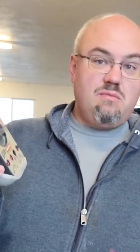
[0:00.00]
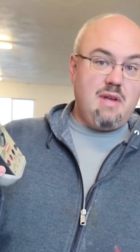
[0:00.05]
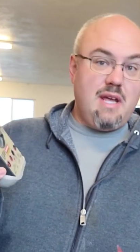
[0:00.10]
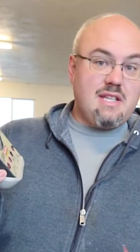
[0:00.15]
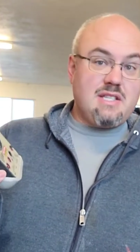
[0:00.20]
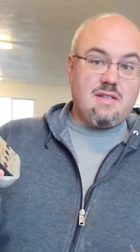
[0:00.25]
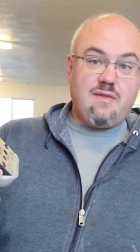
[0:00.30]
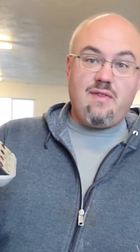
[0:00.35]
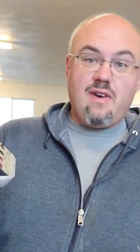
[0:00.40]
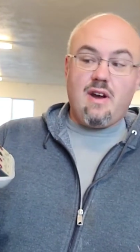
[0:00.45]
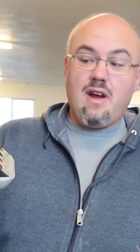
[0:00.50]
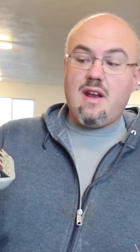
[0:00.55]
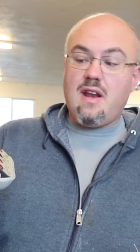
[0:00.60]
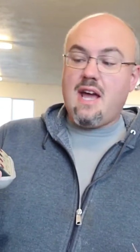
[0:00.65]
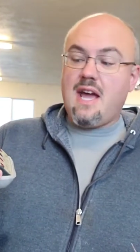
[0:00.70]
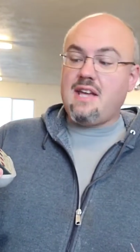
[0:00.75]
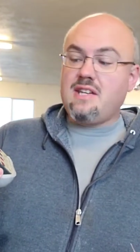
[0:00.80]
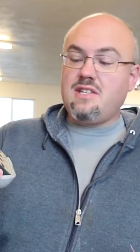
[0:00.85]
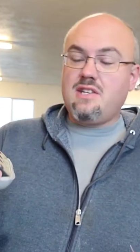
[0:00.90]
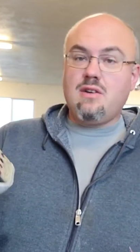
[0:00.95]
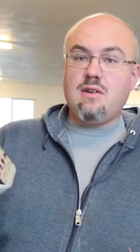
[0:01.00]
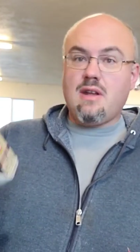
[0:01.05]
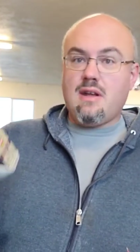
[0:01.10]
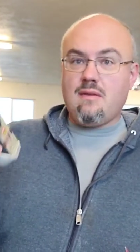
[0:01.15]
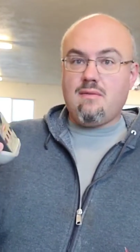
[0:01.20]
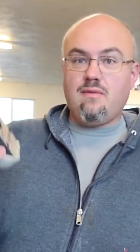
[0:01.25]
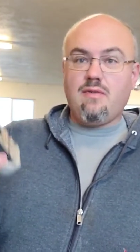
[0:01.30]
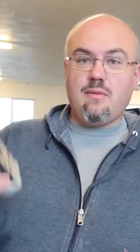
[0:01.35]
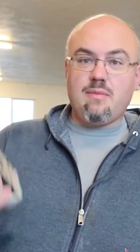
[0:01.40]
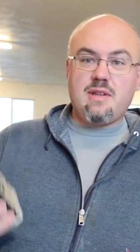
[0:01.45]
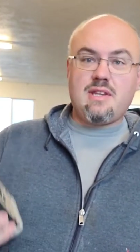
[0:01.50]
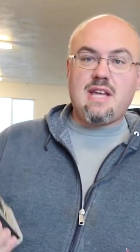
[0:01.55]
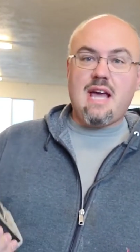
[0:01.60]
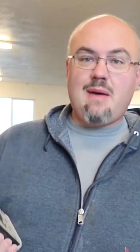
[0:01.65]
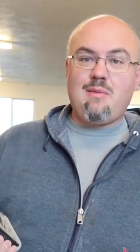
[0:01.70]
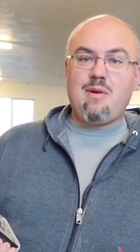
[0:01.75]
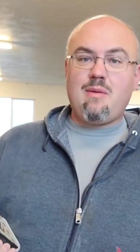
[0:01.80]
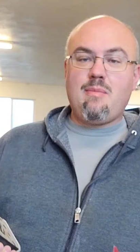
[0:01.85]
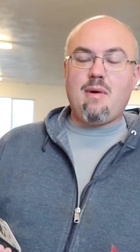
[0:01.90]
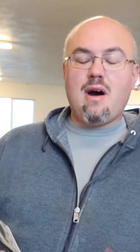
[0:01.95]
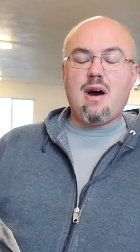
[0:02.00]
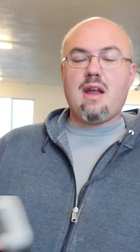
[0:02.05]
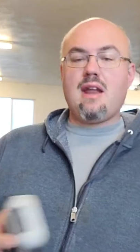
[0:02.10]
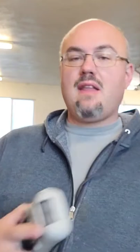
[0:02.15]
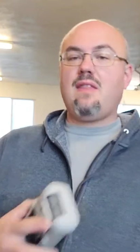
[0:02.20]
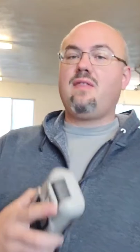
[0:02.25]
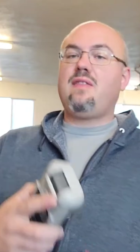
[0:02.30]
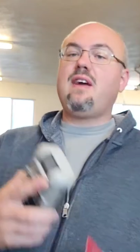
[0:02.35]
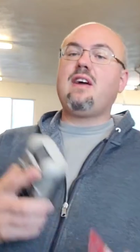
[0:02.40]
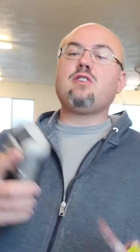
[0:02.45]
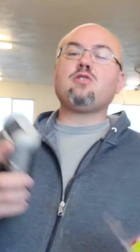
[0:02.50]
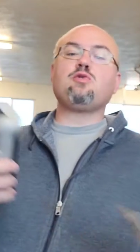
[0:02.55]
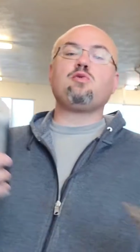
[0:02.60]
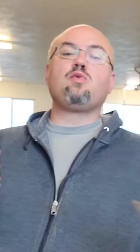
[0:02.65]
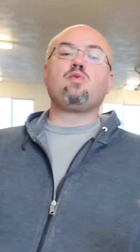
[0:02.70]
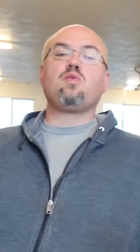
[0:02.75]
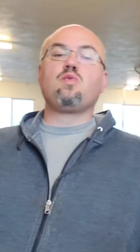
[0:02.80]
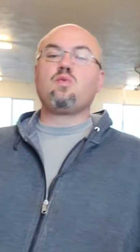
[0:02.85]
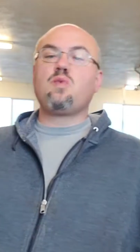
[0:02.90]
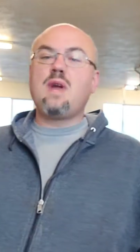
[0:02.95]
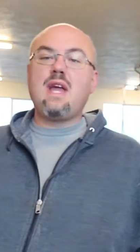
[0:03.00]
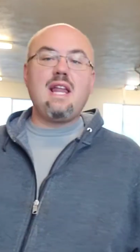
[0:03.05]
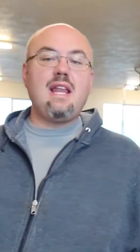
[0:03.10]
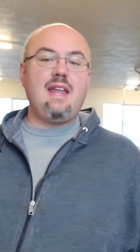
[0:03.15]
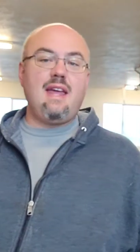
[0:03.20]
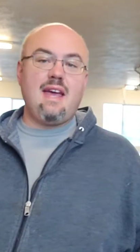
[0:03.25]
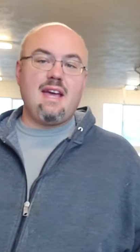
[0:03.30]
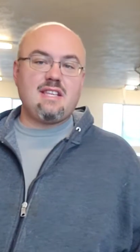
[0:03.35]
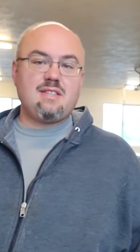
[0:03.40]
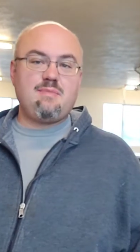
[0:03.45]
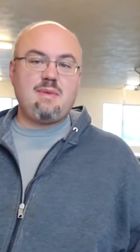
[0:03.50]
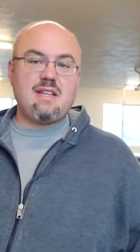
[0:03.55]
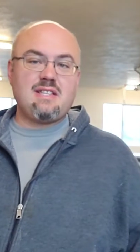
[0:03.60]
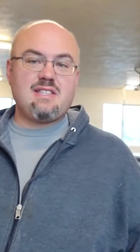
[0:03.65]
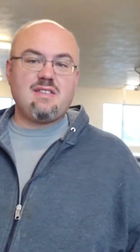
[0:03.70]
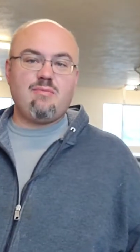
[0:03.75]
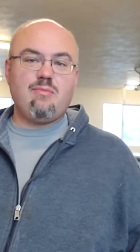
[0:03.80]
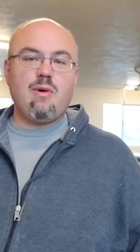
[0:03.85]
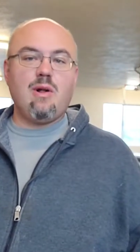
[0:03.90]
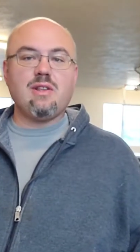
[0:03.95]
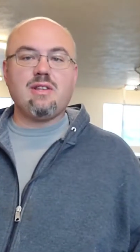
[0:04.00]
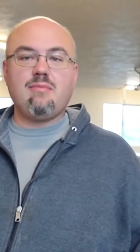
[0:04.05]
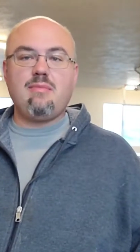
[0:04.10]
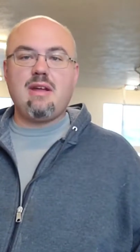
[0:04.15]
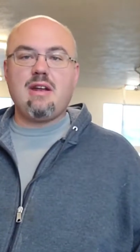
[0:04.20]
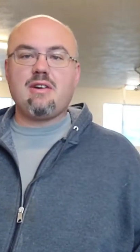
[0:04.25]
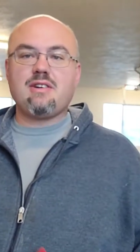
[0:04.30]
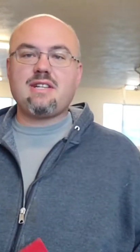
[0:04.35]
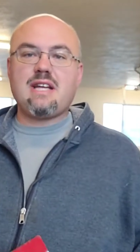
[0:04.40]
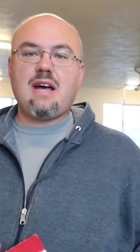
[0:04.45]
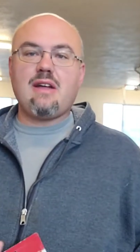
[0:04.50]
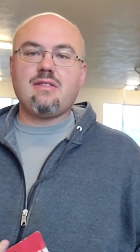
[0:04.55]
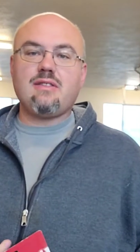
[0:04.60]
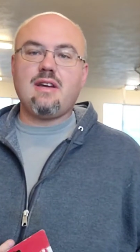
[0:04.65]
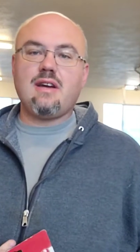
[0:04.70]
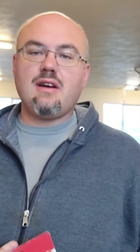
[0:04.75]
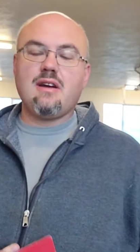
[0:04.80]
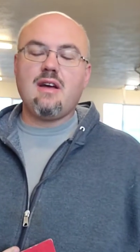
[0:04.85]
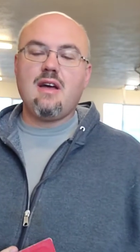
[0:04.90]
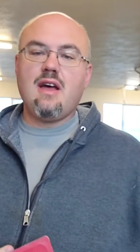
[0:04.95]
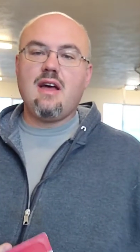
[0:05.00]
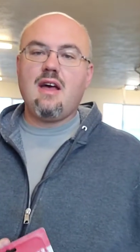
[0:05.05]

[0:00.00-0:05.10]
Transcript: it's a very nice unit from the time we bought it. There's really expensive multimeters out there.